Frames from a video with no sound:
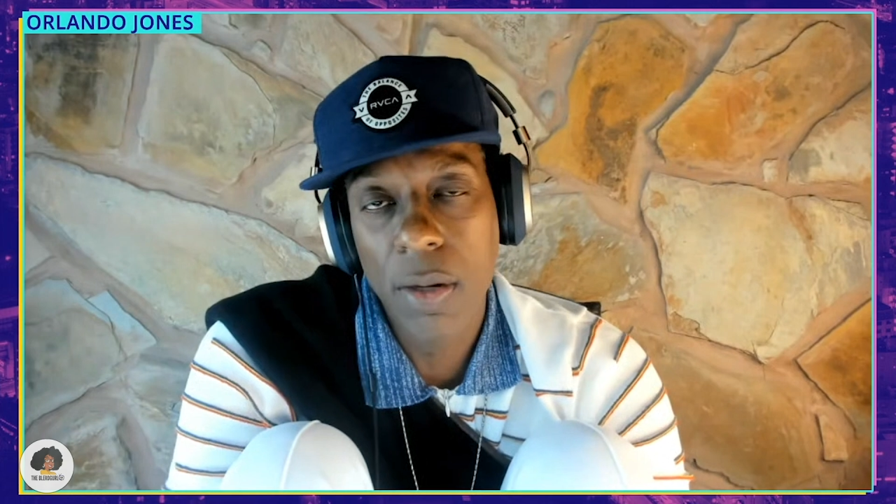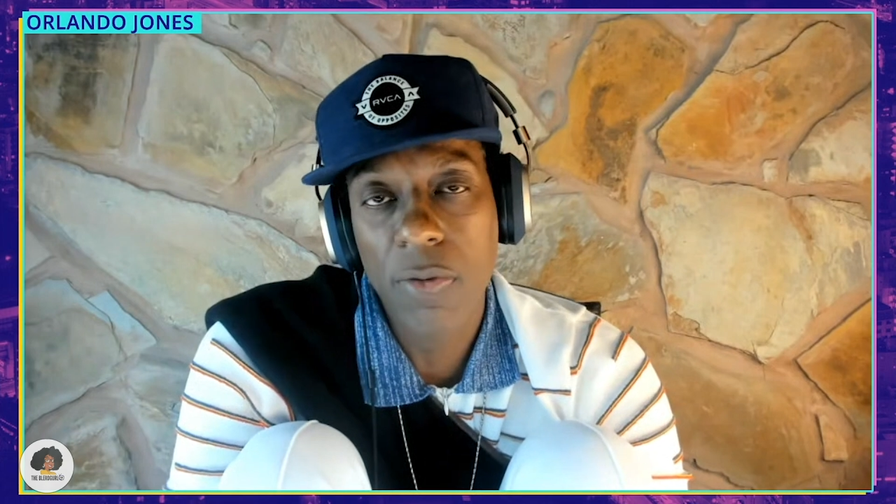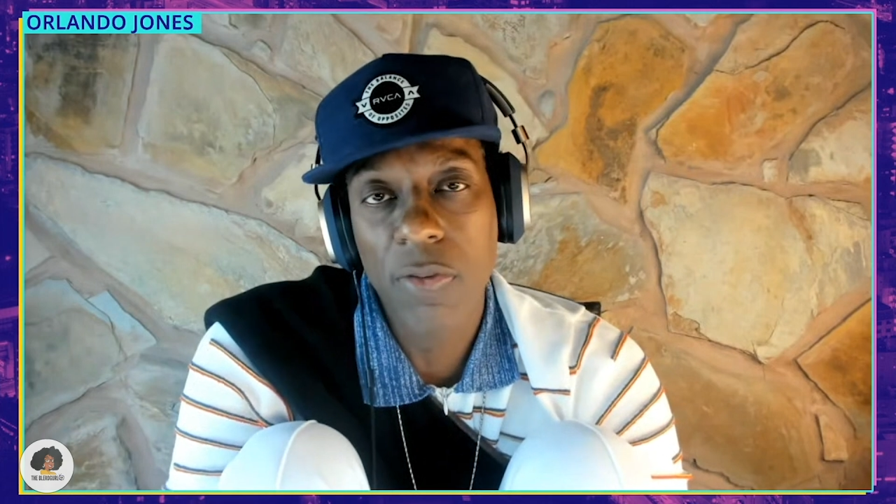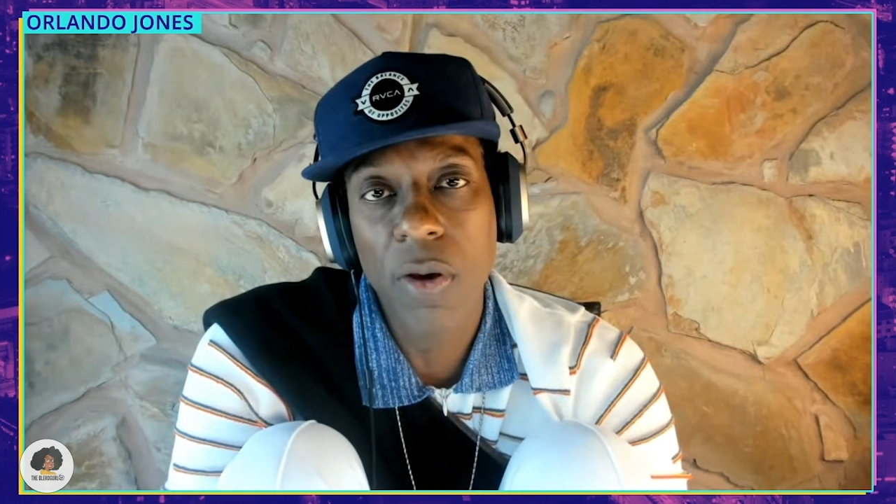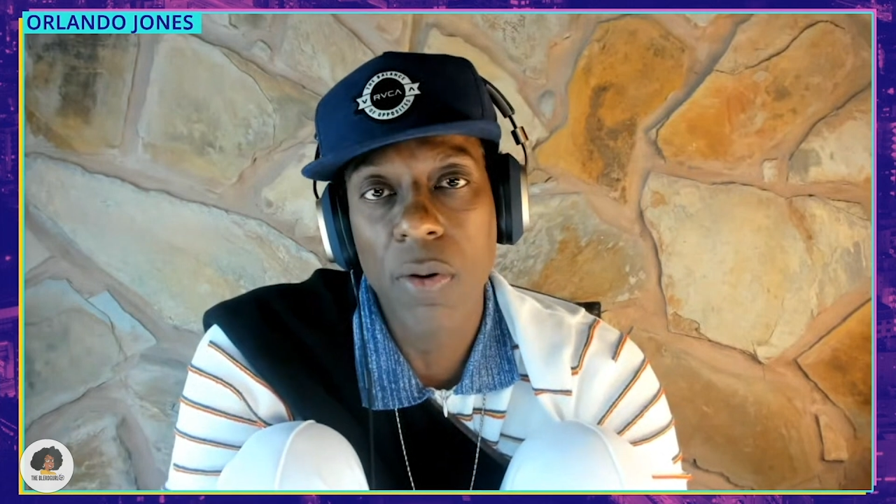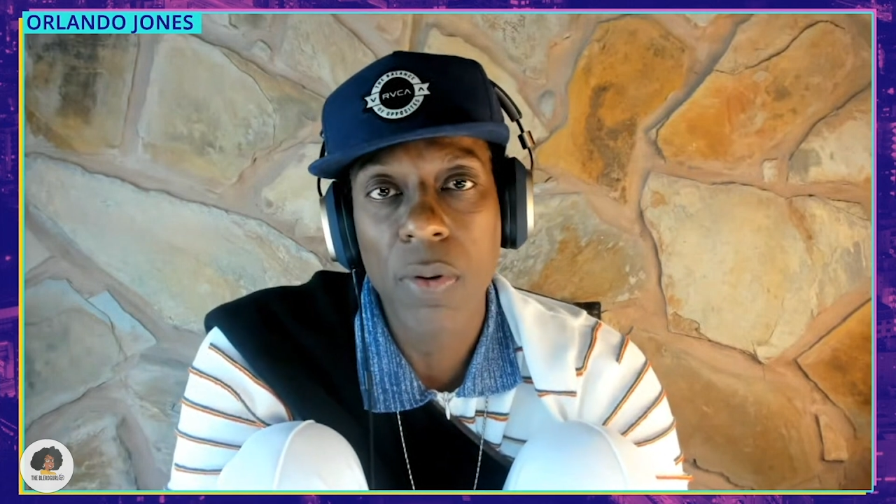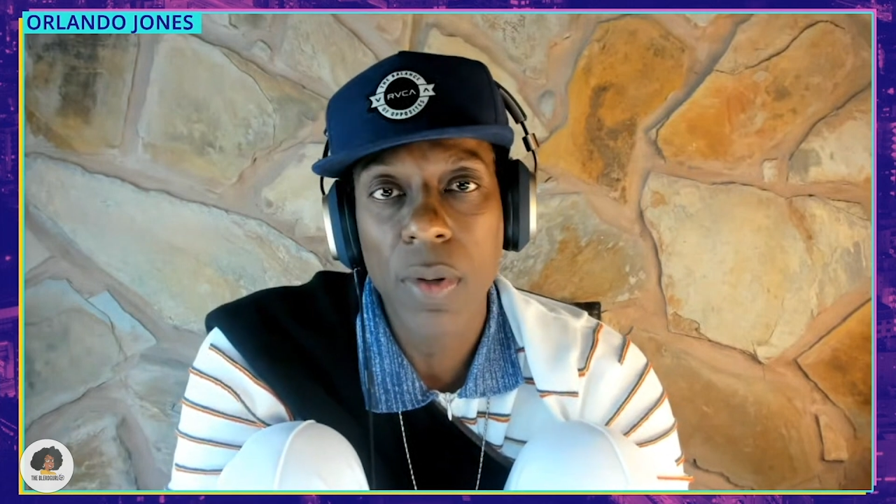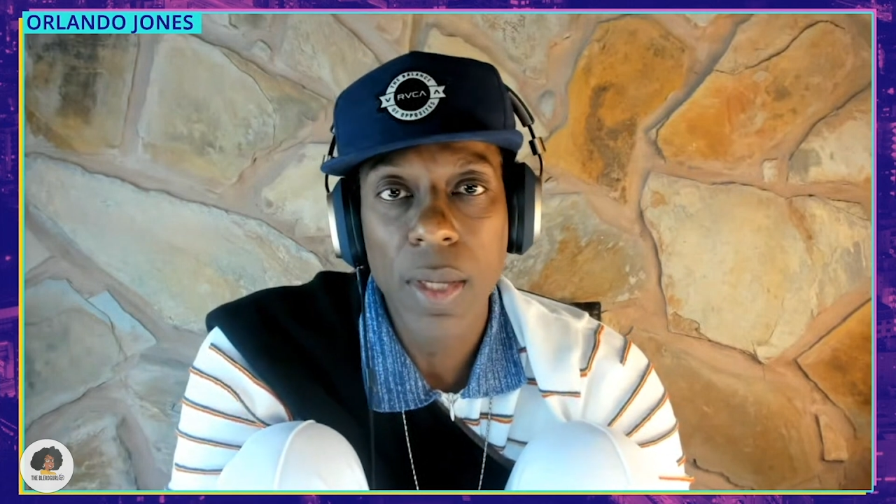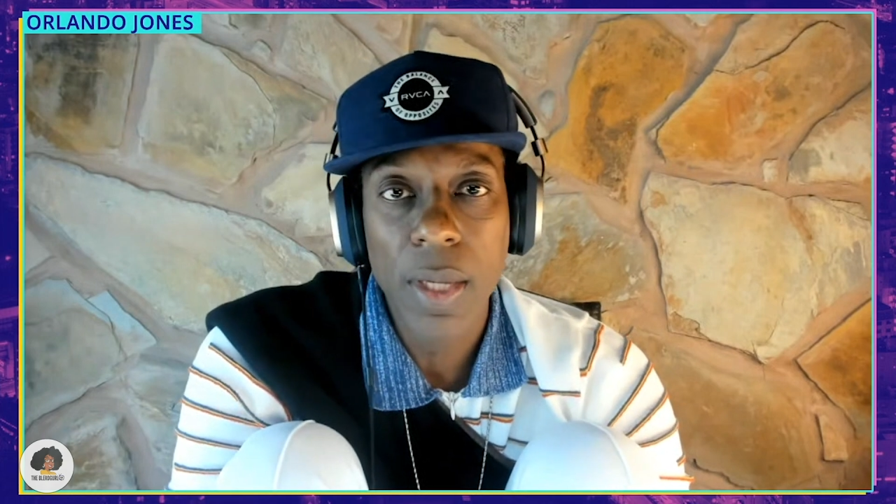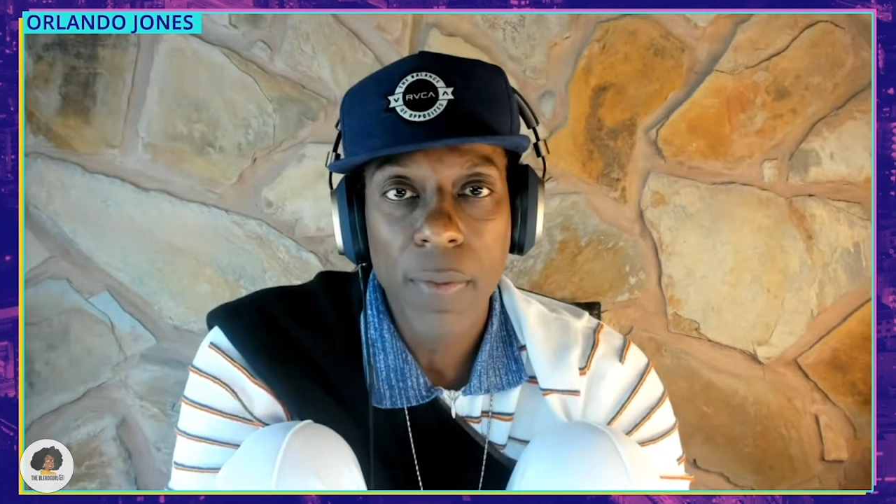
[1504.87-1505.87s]
so
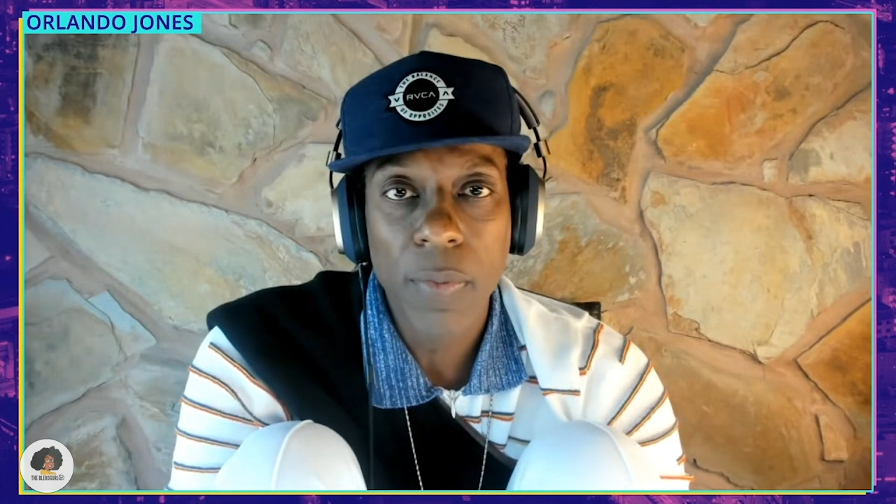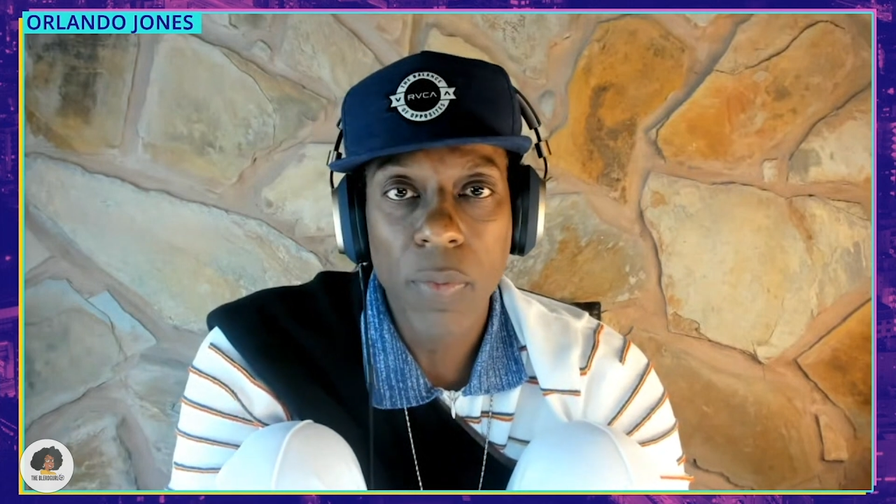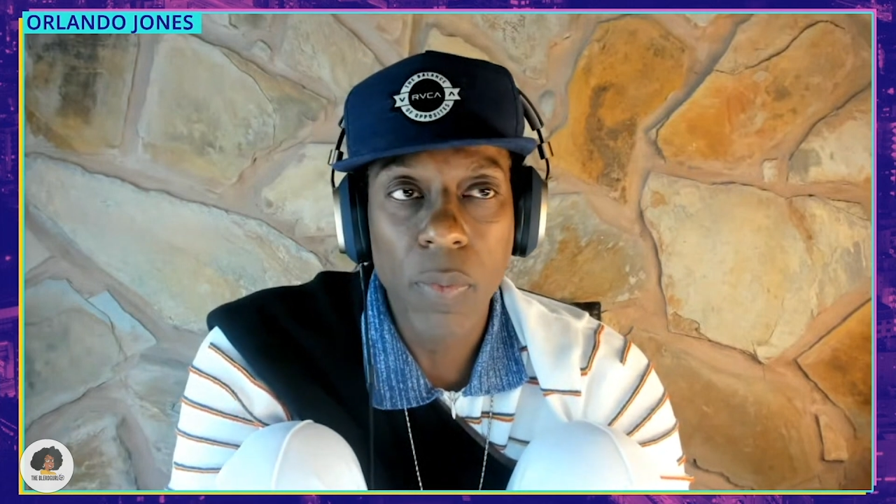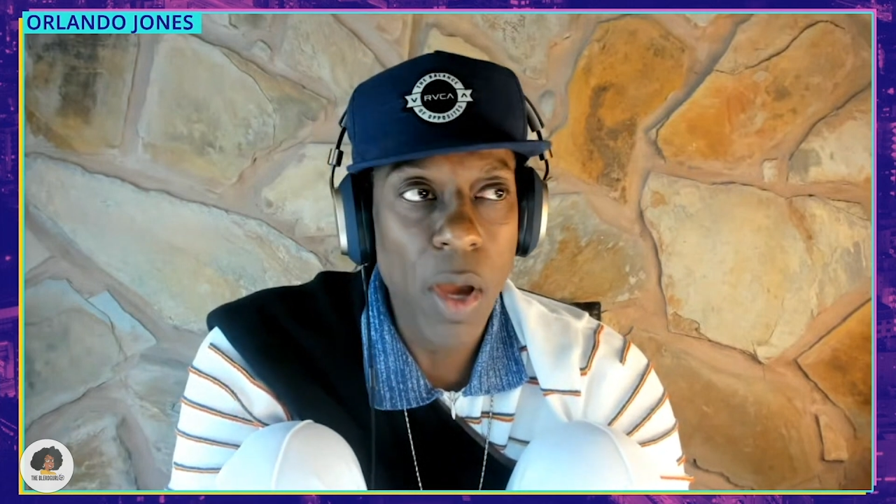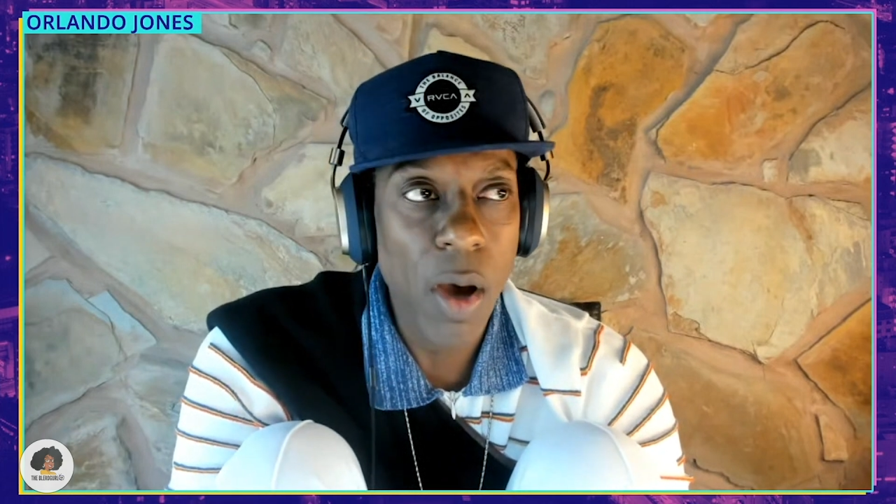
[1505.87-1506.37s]
we